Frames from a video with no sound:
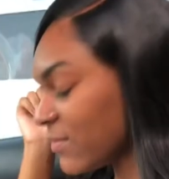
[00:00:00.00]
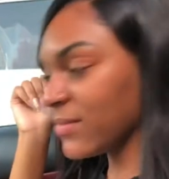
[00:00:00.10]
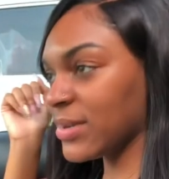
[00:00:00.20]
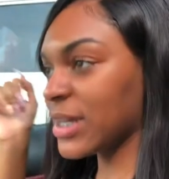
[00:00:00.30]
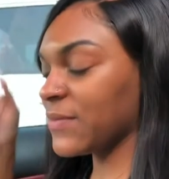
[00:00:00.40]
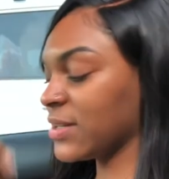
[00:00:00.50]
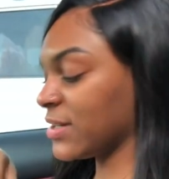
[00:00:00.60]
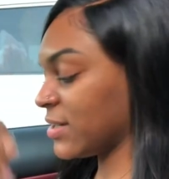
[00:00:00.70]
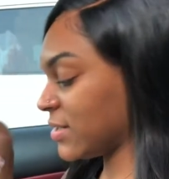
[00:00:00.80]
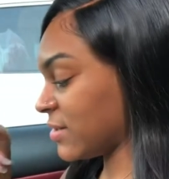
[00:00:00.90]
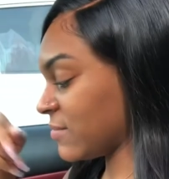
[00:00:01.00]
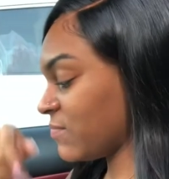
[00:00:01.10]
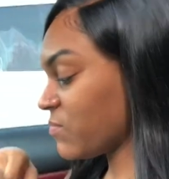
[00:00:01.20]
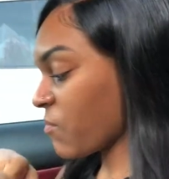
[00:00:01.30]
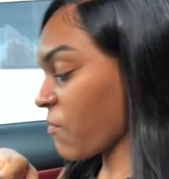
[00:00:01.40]
I'll give it a
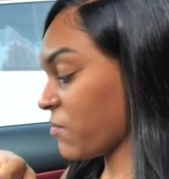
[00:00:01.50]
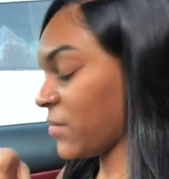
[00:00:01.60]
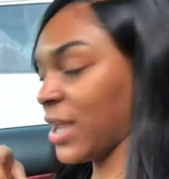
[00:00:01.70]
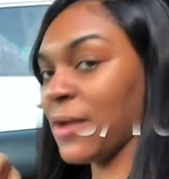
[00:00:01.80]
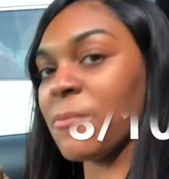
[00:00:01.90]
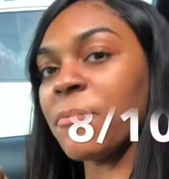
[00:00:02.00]
8.